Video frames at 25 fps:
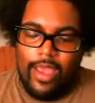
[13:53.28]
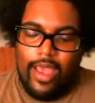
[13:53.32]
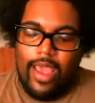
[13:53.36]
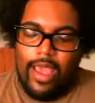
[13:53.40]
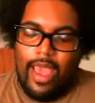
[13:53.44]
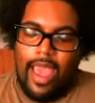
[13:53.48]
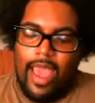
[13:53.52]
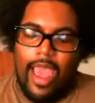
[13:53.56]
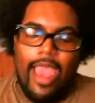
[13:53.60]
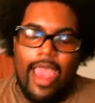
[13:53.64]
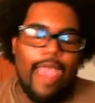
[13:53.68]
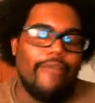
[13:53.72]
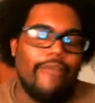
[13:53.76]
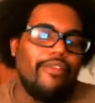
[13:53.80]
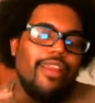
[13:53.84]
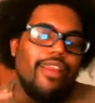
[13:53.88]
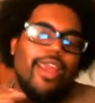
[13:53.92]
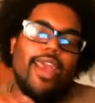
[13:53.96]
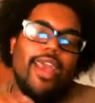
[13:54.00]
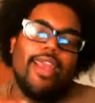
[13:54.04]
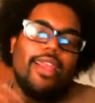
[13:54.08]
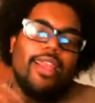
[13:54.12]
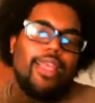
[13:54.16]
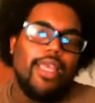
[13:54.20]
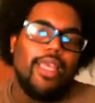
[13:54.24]
I haven't
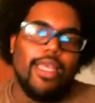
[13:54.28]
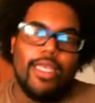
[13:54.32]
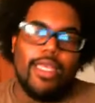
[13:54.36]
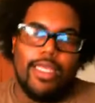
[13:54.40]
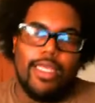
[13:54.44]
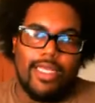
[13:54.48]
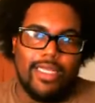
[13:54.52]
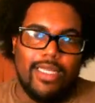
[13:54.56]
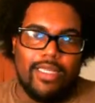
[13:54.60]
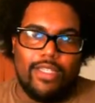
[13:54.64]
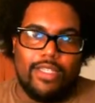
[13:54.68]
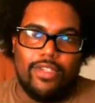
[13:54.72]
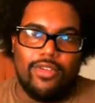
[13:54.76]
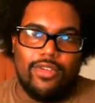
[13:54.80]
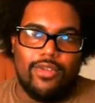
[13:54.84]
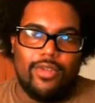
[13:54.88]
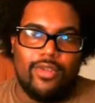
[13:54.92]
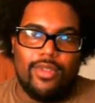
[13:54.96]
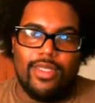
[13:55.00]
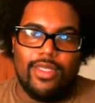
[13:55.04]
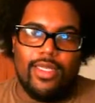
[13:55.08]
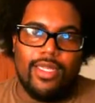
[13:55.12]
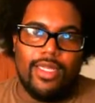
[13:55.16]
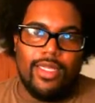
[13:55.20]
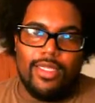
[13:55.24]
had any
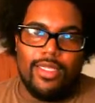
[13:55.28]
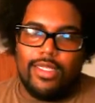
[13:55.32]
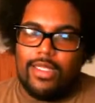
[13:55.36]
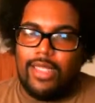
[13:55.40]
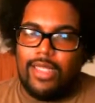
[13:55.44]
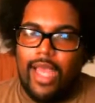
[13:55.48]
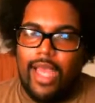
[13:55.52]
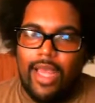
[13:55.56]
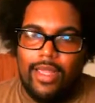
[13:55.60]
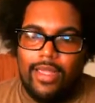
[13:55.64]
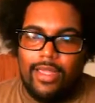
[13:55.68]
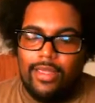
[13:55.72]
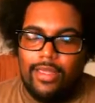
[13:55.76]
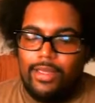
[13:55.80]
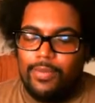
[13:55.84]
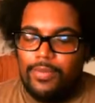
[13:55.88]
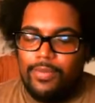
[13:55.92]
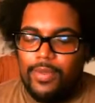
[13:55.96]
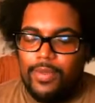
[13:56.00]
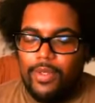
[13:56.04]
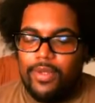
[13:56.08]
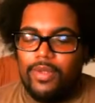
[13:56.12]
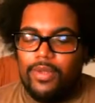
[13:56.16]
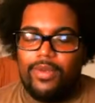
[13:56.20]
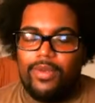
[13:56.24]
issues. It's solidly
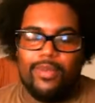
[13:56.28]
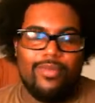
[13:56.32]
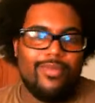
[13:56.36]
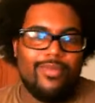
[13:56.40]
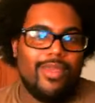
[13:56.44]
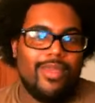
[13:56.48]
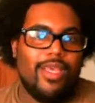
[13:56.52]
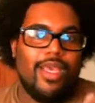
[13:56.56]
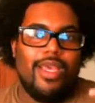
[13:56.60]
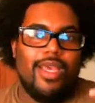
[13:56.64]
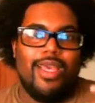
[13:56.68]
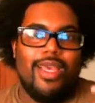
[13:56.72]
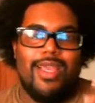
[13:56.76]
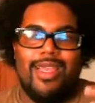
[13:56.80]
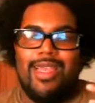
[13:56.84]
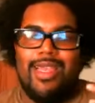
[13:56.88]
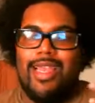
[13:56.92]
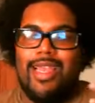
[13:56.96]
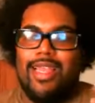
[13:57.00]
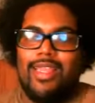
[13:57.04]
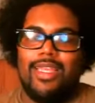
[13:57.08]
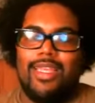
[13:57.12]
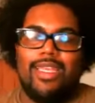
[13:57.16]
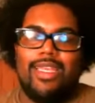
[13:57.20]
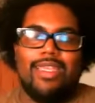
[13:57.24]
built.
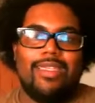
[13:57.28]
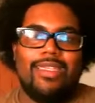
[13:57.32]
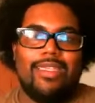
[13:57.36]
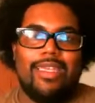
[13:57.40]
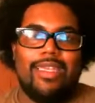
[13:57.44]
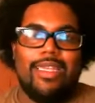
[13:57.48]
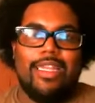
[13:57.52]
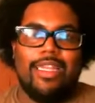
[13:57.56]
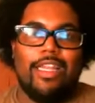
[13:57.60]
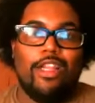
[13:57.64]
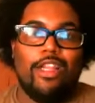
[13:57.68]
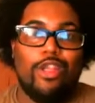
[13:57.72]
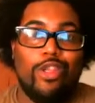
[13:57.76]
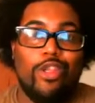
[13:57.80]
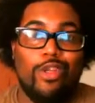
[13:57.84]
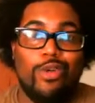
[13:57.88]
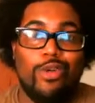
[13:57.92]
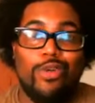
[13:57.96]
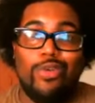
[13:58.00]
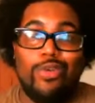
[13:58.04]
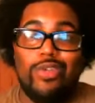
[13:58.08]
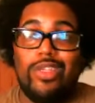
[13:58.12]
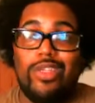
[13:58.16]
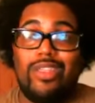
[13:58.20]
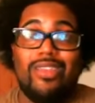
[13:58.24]
Nothing is getting
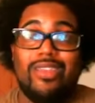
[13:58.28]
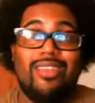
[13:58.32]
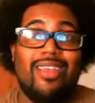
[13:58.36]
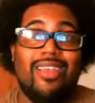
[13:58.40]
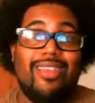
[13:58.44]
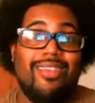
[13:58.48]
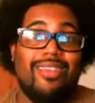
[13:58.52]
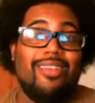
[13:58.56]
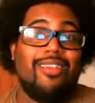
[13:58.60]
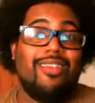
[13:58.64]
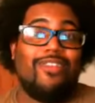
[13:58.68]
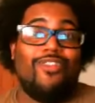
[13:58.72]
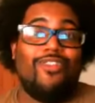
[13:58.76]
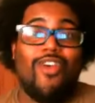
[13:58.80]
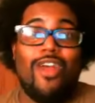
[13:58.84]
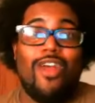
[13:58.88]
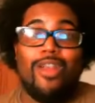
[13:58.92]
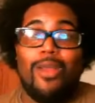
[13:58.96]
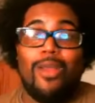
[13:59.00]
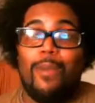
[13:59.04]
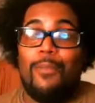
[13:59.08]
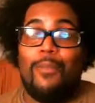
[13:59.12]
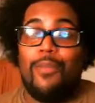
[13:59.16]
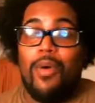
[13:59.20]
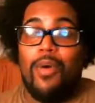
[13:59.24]
loose. Nothing's
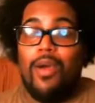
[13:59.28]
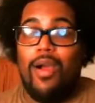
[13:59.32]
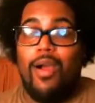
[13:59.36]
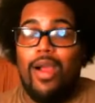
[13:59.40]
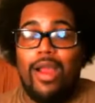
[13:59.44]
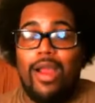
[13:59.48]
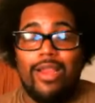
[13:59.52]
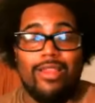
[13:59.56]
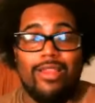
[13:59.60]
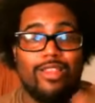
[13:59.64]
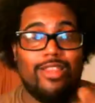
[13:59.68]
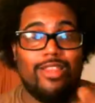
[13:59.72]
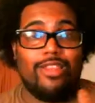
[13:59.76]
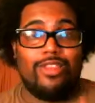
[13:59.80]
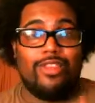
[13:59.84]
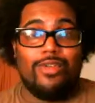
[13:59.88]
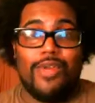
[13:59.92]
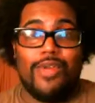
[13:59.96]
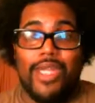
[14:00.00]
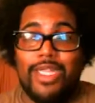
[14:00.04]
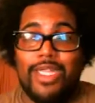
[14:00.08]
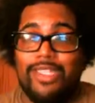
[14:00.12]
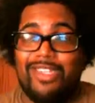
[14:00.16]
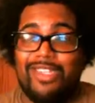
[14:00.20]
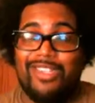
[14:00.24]
falling apart. The
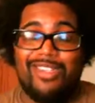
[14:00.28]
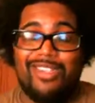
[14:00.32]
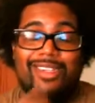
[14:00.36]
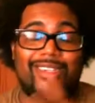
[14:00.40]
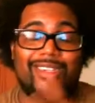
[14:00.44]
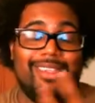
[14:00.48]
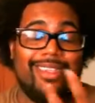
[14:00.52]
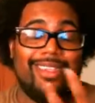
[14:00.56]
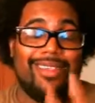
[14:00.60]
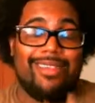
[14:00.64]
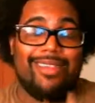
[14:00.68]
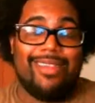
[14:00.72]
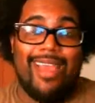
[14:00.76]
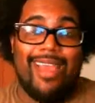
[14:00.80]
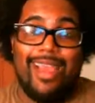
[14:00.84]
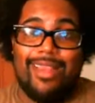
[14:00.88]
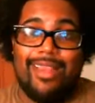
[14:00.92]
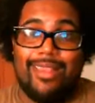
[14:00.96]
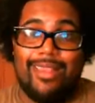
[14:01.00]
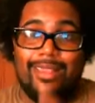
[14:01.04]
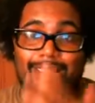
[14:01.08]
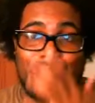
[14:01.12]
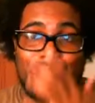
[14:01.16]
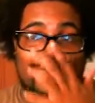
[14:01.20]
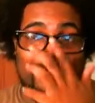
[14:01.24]
threads are still
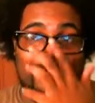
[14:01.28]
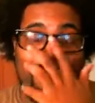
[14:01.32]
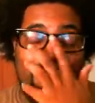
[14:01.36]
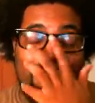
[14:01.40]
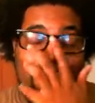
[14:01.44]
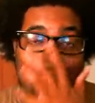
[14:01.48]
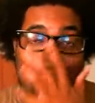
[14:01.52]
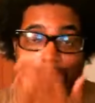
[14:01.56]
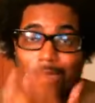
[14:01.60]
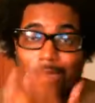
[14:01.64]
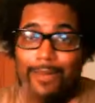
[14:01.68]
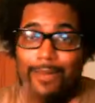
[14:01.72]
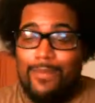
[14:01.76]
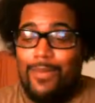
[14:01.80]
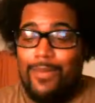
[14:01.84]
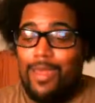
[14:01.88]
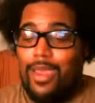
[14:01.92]
exactly the same.